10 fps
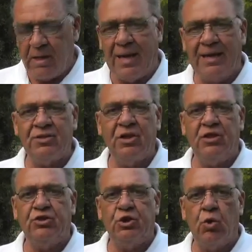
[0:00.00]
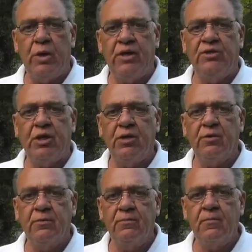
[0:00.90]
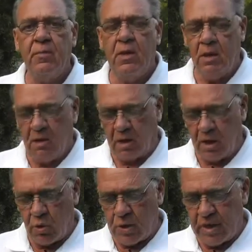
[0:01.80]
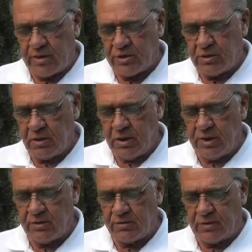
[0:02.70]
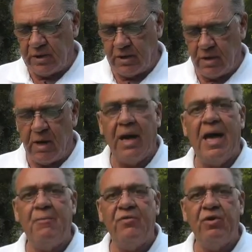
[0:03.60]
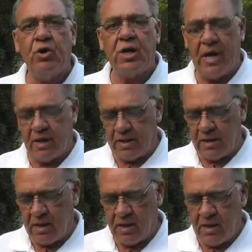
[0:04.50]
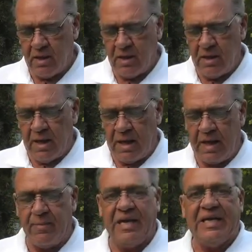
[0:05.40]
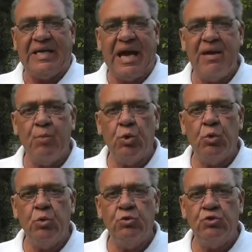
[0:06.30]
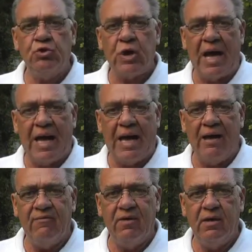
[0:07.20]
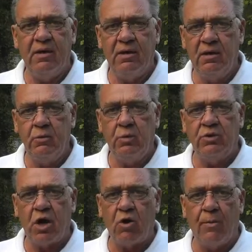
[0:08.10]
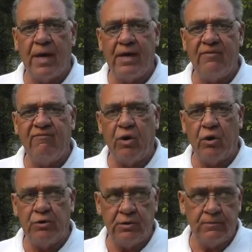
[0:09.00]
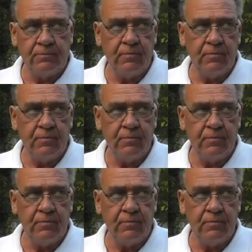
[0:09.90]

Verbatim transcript: They actually join each other. The location is in uh, Abbeville County. I'm at Gable Drive. We'll talk about it first.